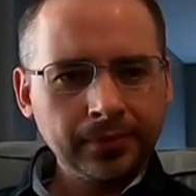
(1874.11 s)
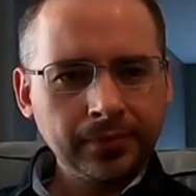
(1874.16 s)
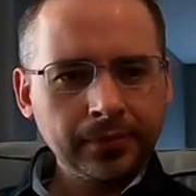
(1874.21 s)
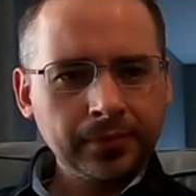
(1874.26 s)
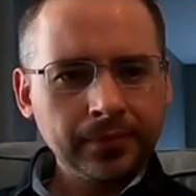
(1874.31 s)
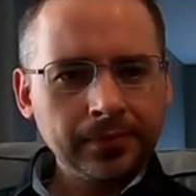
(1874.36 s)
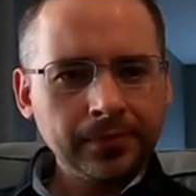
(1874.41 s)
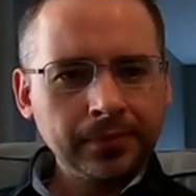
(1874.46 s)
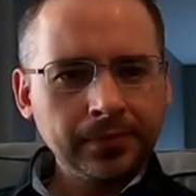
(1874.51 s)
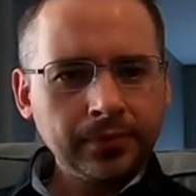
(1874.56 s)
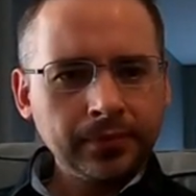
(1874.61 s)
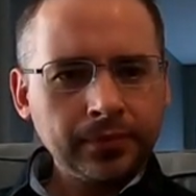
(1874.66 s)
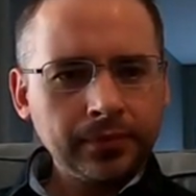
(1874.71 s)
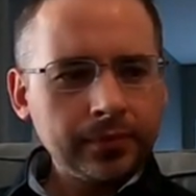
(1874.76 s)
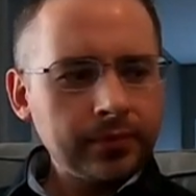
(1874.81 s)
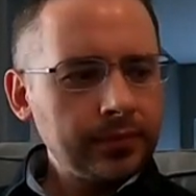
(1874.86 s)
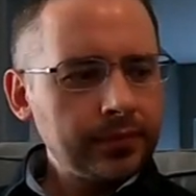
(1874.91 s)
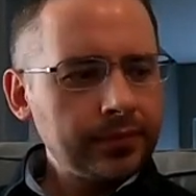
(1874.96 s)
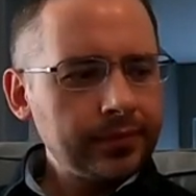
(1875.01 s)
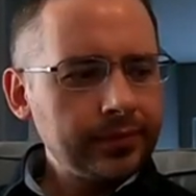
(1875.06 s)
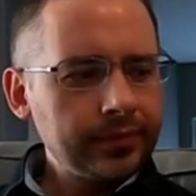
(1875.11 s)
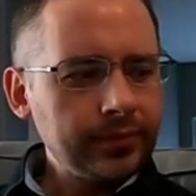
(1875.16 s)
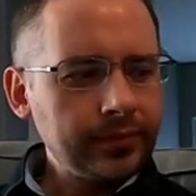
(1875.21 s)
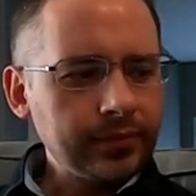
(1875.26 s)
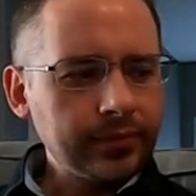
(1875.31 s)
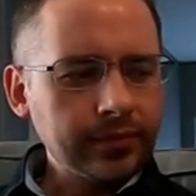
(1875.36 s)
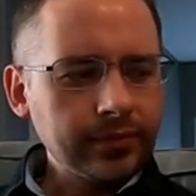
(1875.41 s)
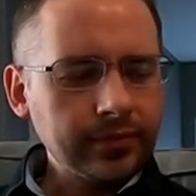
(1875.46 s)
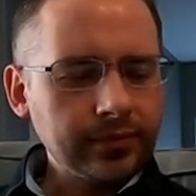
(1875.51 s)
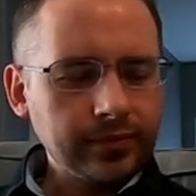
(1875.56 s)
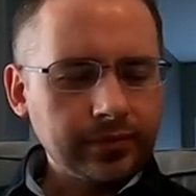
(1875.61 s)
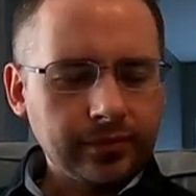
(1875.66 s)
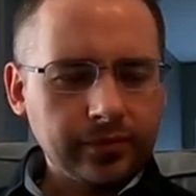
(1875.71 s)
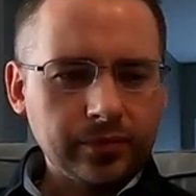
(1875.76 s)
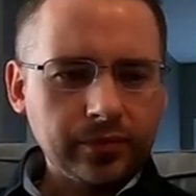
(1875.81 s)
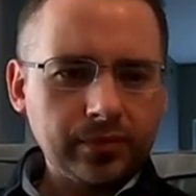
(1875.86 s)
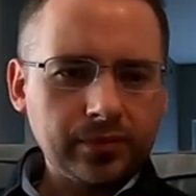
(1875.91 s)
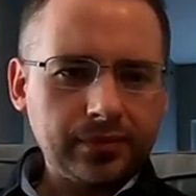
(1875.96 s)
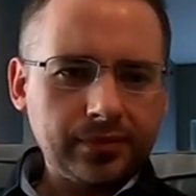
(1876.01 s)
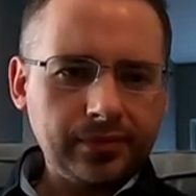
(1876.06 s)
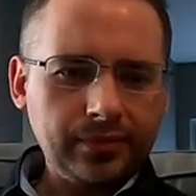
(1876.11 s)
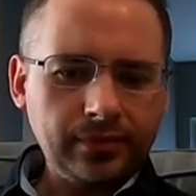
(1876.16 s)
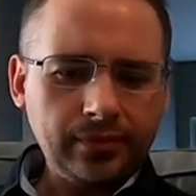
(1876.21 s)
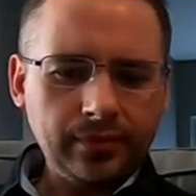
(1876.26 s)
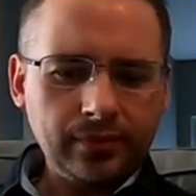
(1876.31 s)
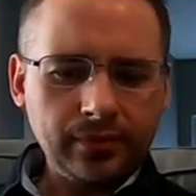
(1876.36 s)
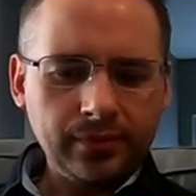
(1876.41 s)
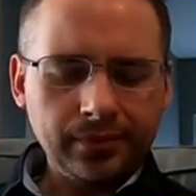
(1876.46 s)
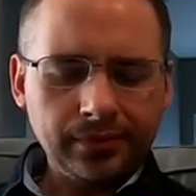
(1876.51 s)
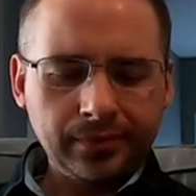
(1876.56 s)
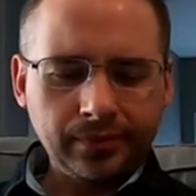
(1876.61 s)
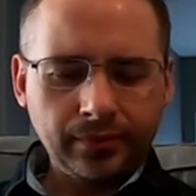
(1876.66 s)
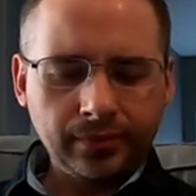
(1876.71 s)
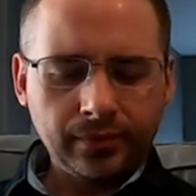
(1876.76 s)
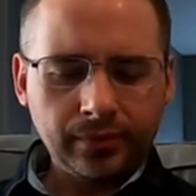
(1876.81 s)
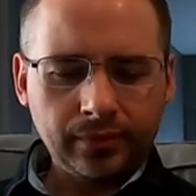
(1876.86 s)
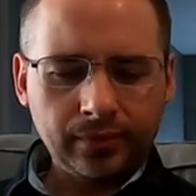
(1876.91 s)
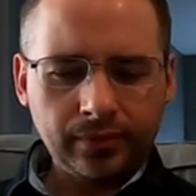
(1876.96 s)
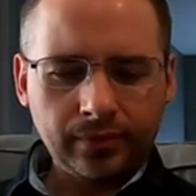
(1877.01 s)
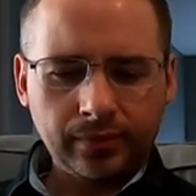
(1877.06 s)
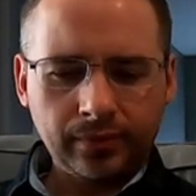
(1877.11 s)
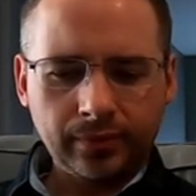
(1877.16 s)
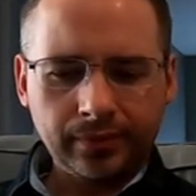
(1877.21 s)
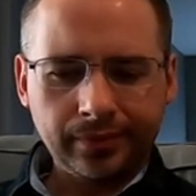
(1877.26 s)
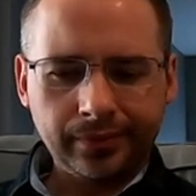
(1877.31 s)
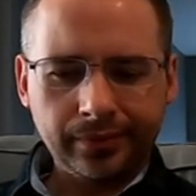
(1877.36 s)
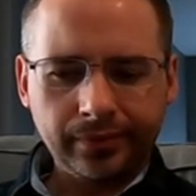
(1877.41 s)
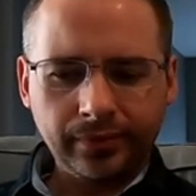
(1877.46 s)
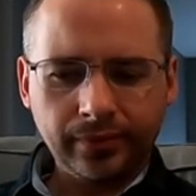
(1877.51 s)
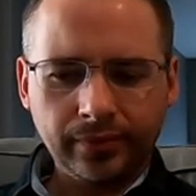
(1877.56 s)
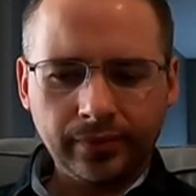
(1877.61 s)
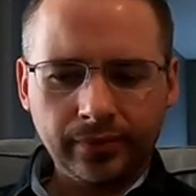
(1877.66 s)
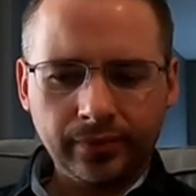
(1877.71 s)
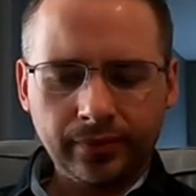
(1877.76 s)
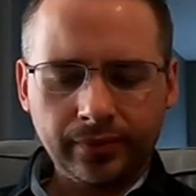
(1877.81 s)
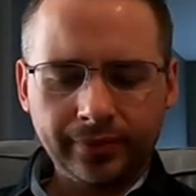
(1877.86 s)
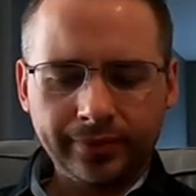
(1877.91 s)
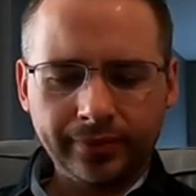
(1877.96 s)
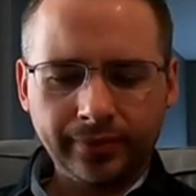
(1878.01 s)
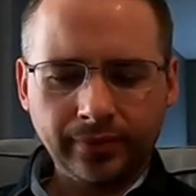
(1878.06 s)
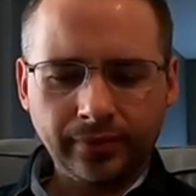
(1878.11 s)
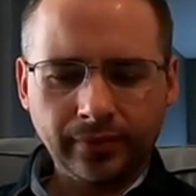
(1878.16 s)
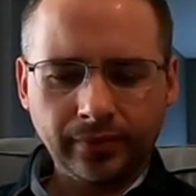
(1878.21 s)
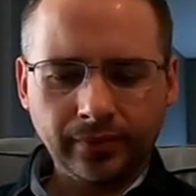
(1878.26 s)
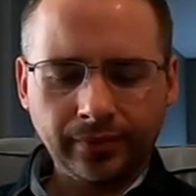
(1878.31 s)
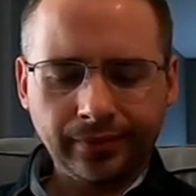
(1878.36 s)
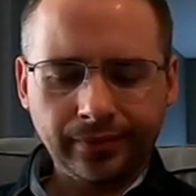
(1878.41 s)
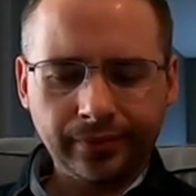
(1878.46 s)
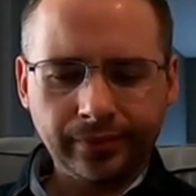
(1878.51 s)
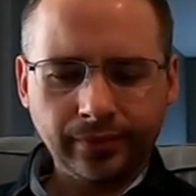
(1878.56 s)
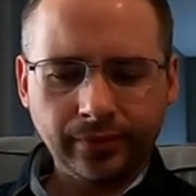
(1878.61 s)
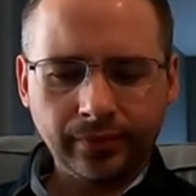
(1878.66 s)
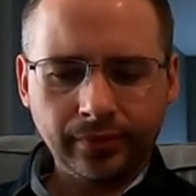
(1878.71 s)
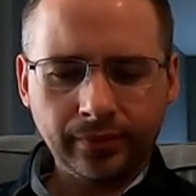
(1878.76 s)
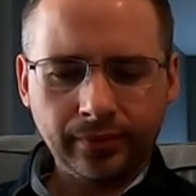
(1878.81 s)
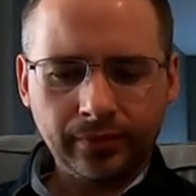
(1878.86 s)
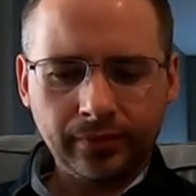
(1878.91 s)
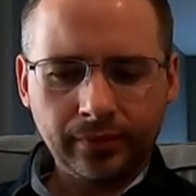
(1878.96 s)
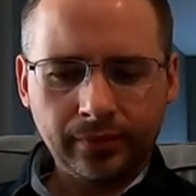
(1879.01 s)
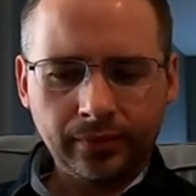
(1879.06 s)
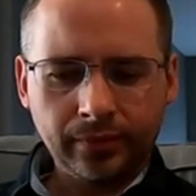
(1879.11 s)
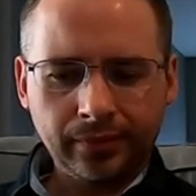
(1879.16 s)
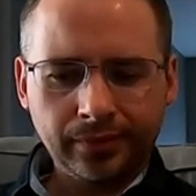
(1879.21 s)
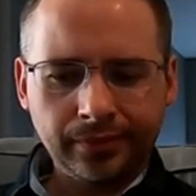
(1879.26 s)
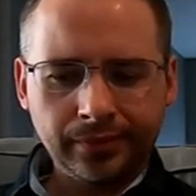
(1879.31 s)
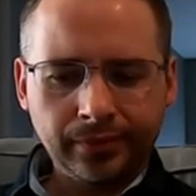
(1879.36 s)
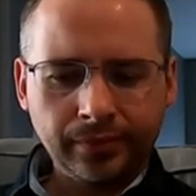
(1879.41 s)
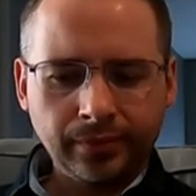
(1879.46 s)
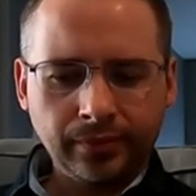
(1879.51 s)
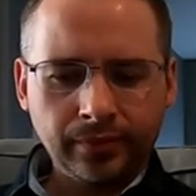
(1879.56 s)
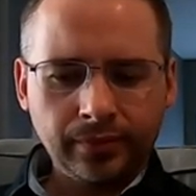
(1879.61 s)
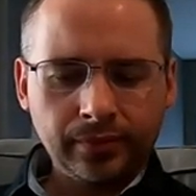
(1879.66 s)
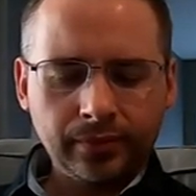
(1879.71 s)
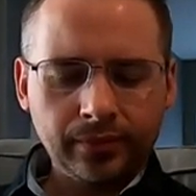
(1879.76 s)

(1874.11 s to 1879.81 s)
This person isn't speaking.